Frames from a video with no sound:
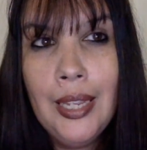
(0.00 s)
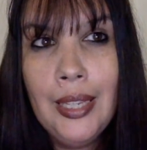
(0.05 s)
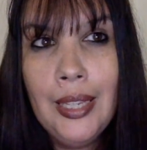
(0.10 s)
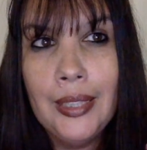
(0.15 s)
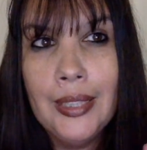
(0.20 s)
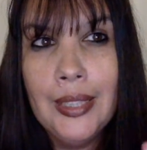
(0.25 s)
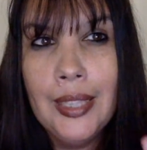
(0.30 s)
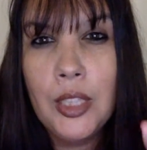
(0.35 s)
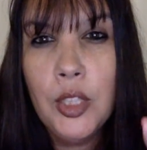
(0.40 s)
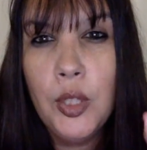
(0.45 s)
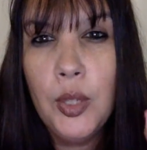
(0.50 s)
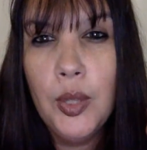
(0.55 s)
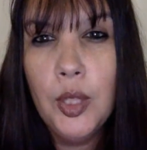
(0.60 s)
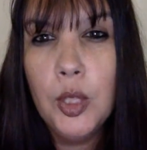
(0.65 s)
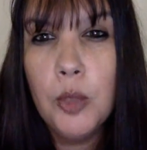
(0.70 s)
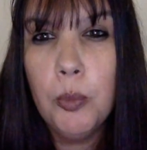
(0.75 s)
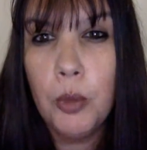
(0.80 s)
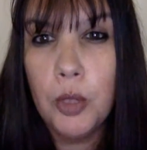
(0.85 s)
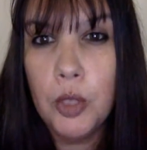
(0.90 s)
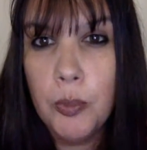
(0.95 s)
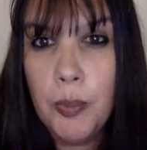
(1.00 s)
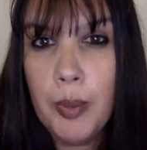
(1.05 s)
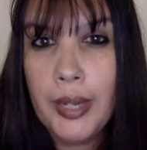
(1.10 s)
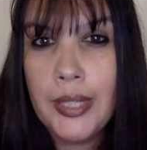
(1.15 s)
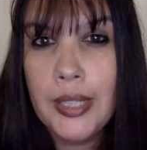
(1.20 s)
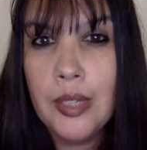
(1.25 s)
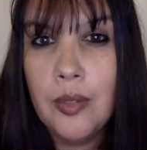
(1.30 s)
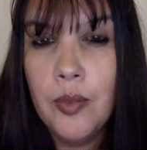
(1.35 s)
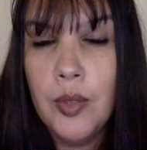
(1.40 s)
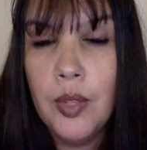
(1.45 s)
It's actually this
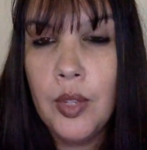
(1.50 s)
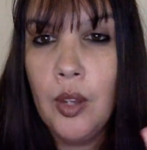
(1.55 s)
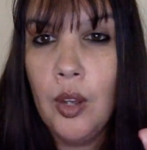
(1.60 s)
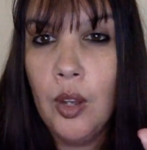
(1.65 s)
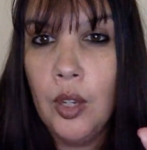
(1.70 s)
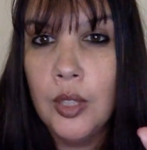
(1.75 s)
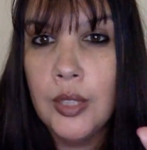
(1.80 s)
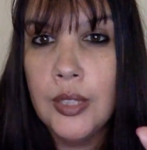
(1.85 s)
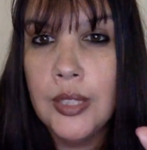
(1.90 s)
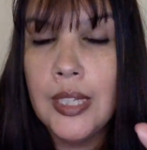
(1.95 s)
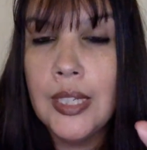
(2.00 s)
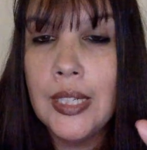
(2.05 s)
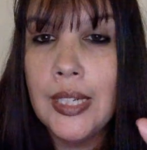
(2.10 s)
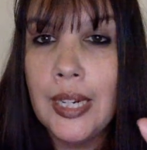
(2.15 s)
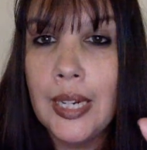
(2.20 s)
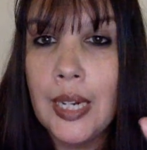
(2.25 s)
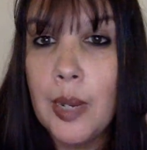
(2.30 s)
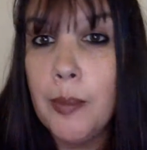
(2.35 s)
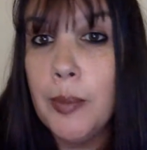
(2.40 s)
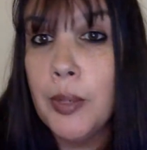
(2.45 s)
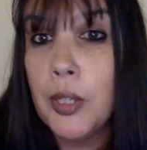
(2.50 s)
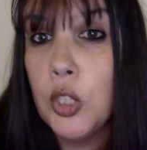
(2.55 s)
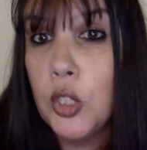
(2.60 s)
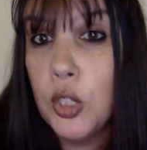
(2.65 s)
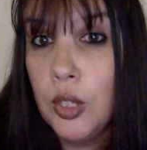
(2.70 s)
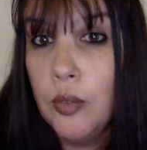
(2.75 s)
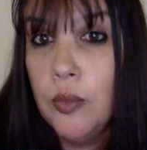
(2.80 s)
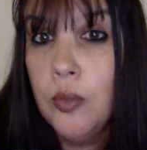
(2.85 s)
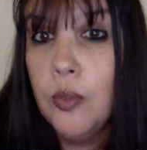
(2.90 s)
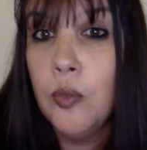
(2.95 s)
perspective that caused a dynamic
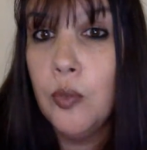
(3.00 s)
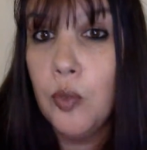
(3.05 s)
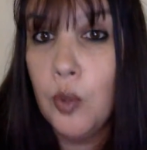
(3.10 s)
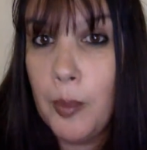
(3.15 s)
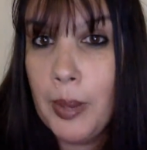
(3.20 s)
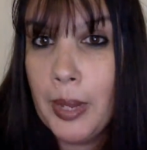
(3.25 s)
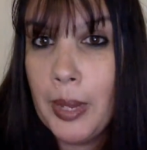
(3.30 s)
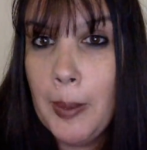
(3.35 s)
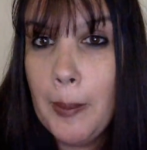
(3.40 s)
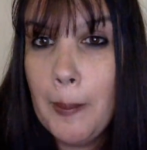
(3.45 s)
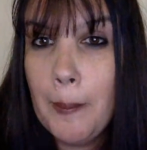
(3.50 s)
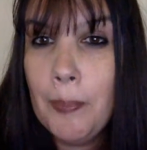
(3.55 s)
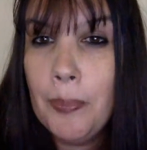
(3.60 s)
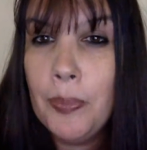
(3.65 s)
shift for me